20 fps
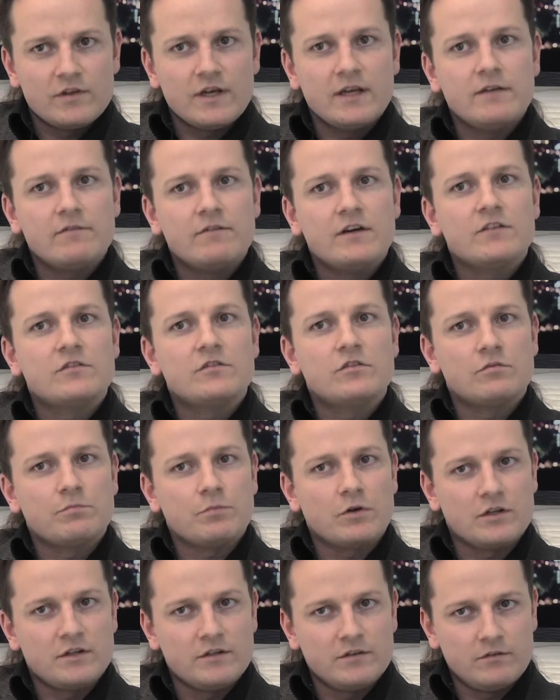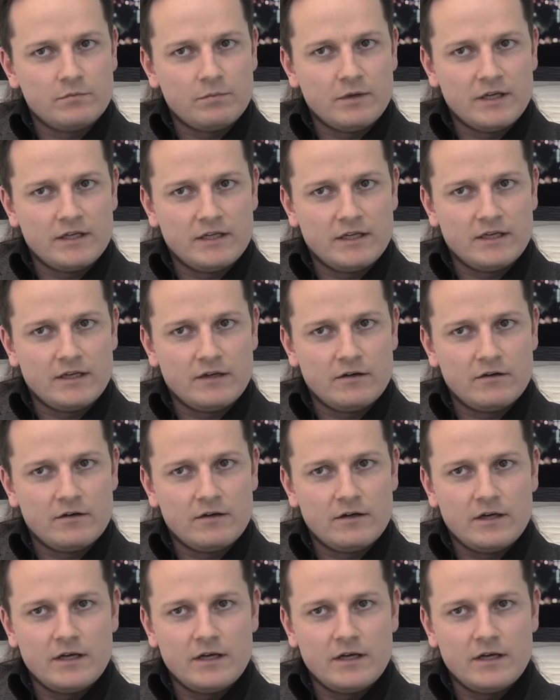and investors participate in here?